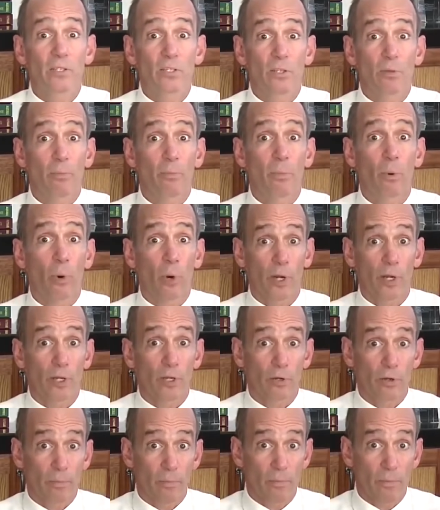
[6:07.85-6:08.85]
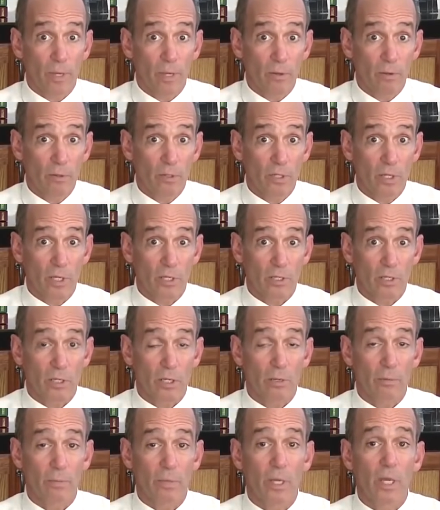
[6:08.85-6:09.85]
and support your immune
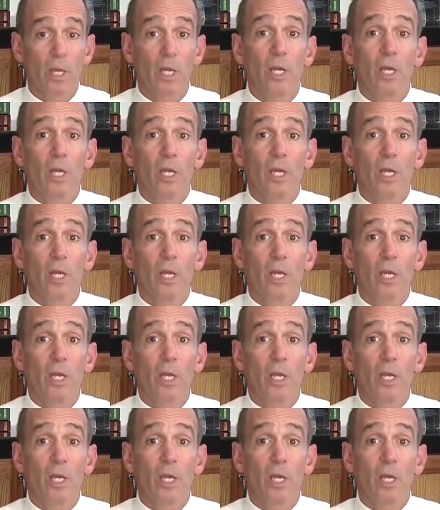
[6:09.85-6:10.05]
system,